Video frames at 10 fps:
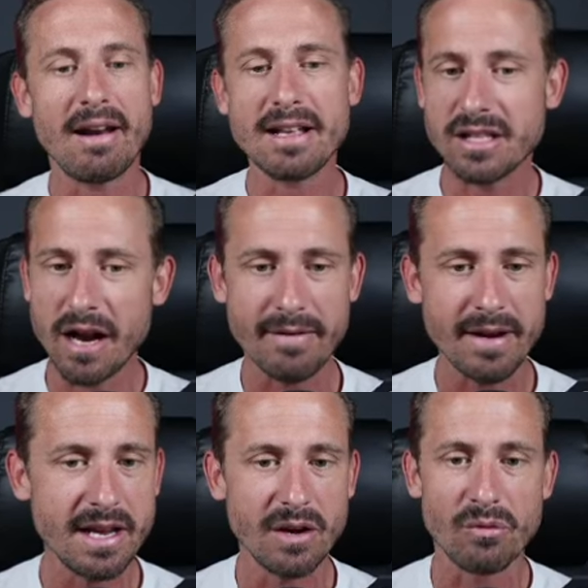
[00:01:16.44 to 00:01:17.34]
Now let's dive
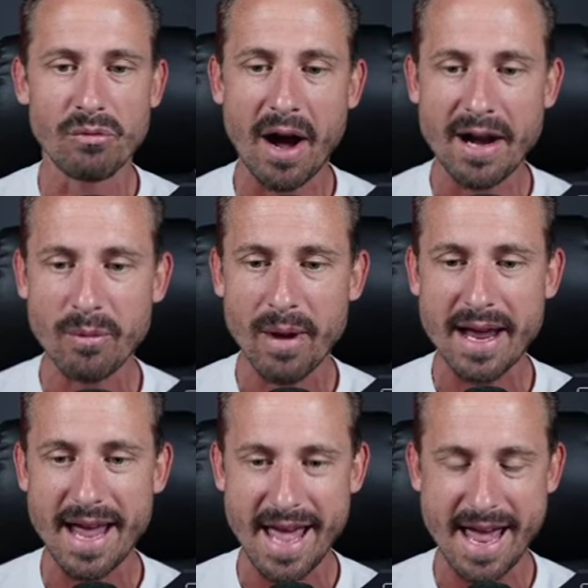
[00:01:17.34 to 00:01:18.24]
in here right
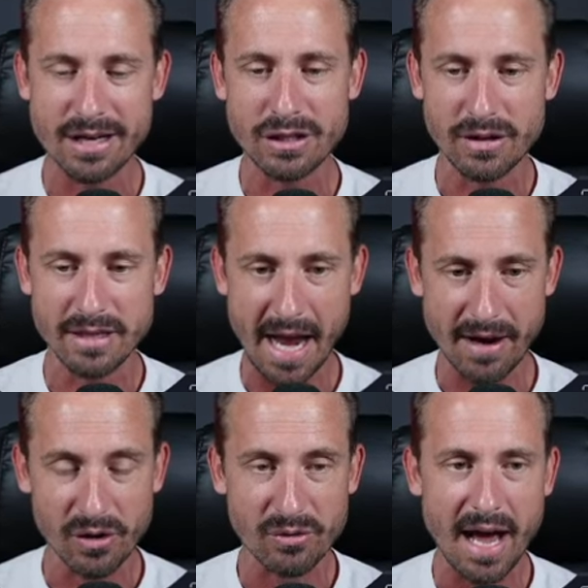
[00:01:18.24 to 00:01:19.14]
away into the
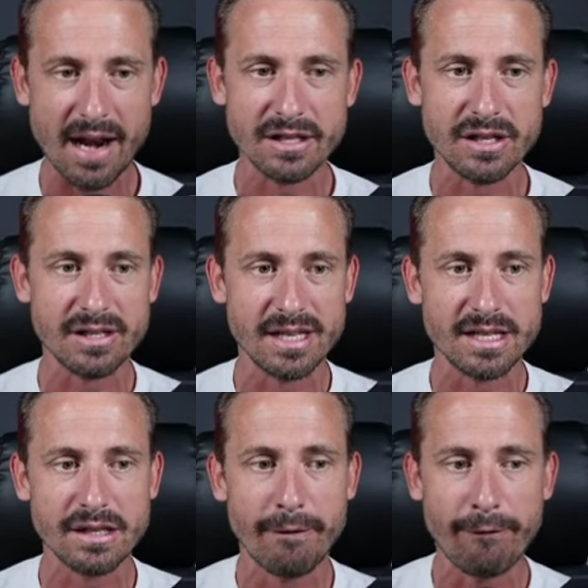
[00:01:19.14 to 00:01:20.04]
technical analysis.
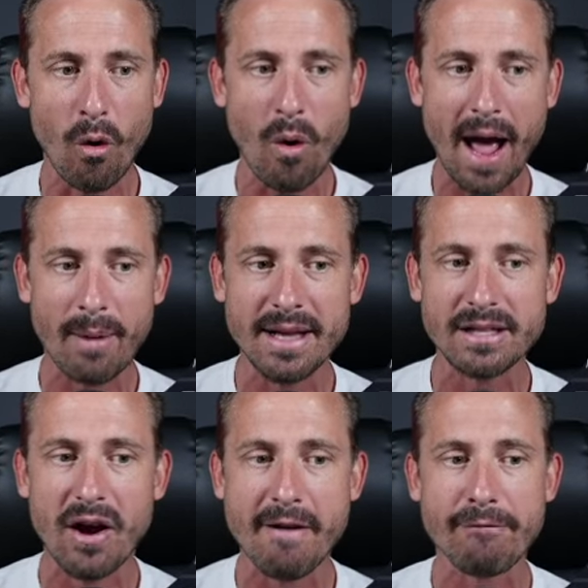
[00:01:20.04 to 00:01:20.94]
This is the four hourly
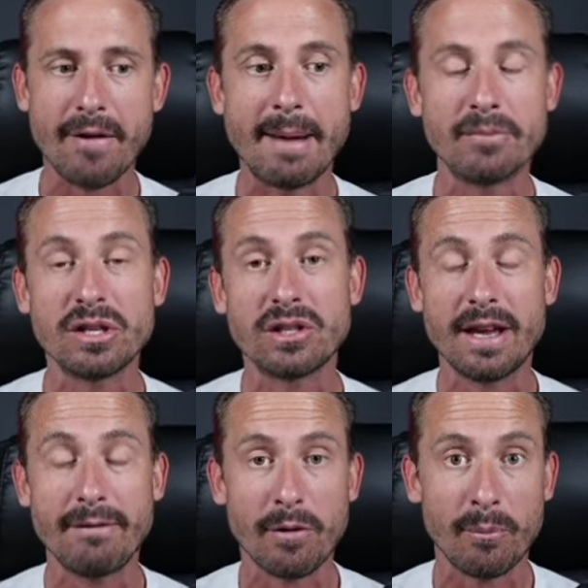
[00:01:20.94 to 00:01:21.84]
time frame. Just
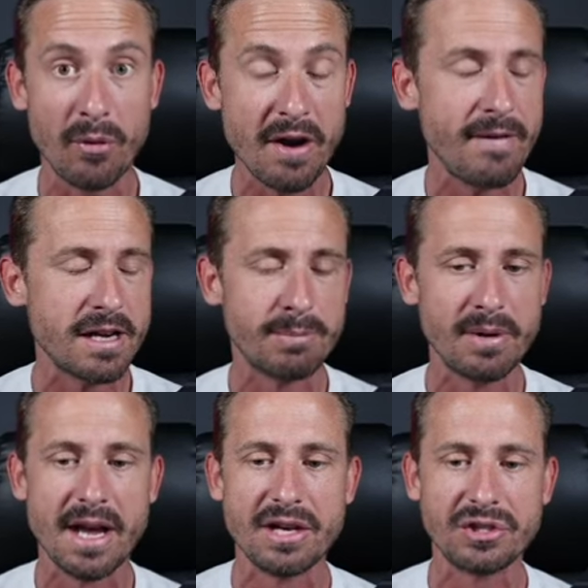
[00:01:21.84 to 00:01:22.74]
give a brief
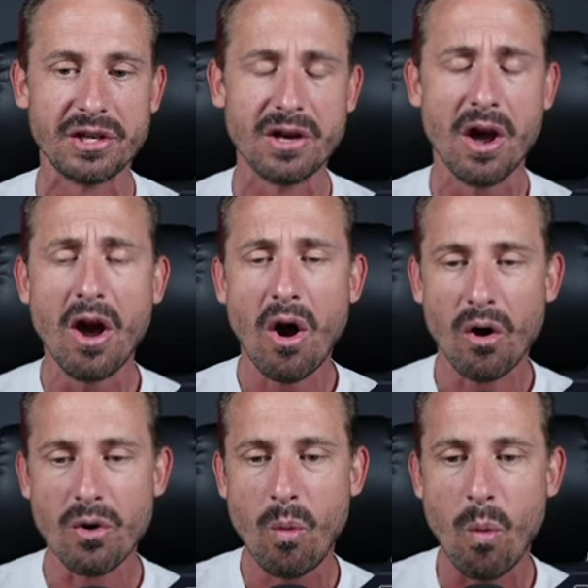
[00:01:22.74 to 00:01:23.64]
explanation
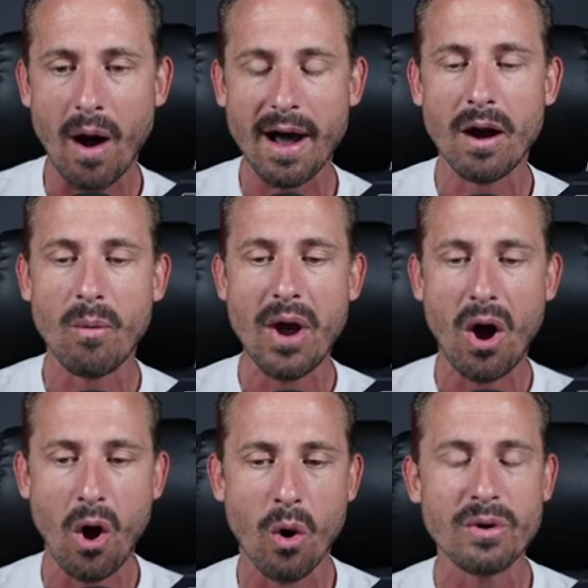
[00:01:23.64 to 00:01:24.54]
on why are we
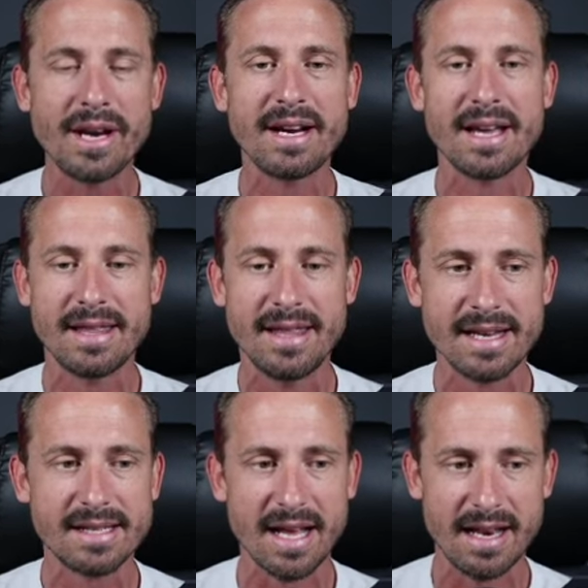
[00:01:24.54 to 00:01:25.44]
holding
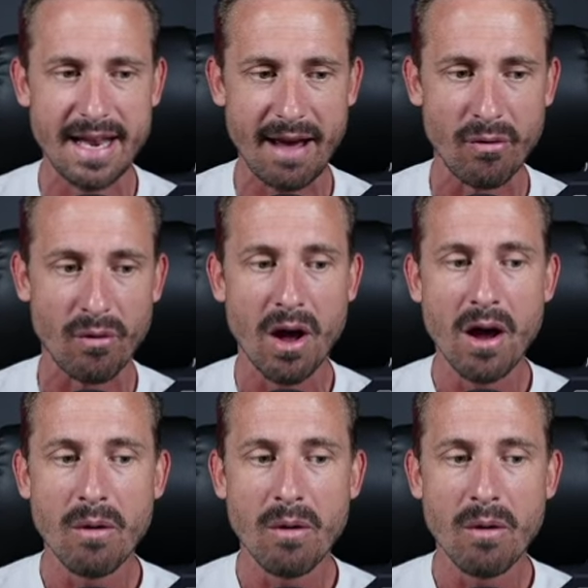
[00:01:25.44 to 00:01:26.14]
this level.